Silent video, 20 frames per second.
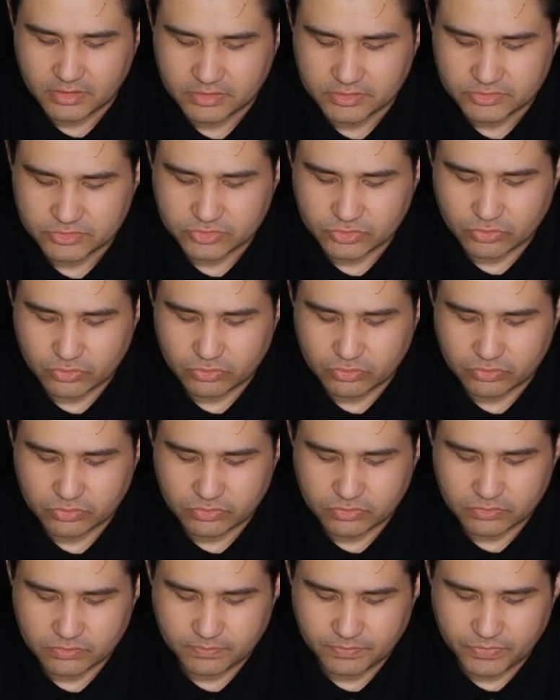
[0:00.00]

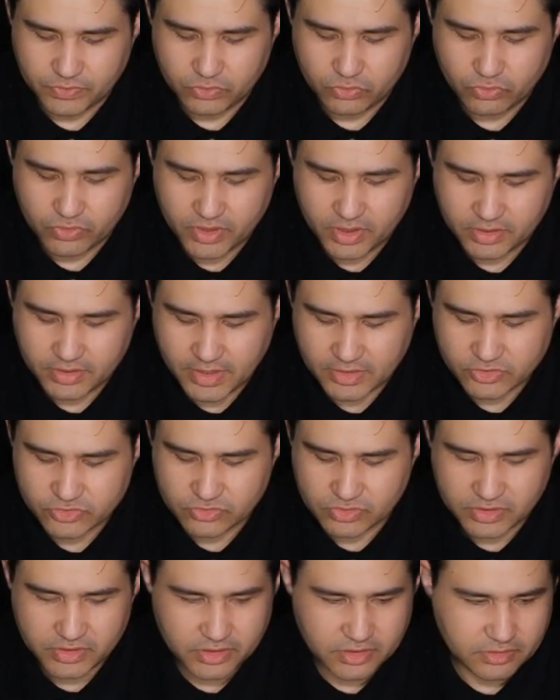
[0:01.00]
So you can
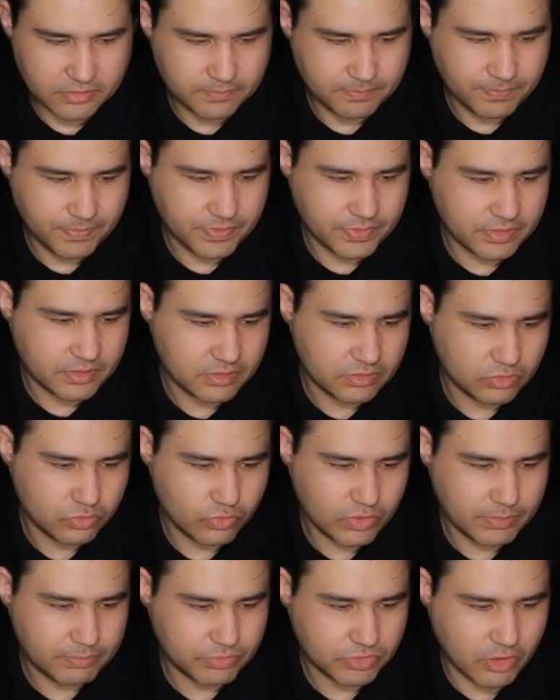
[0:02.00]
actually
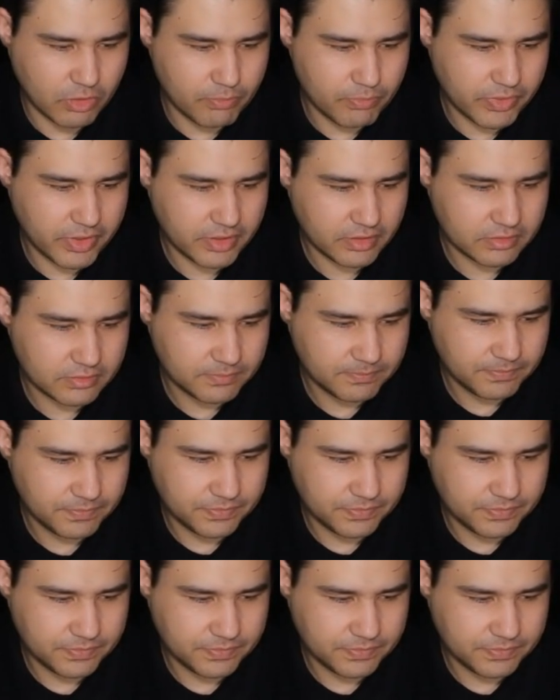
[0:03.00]
do a thumb break,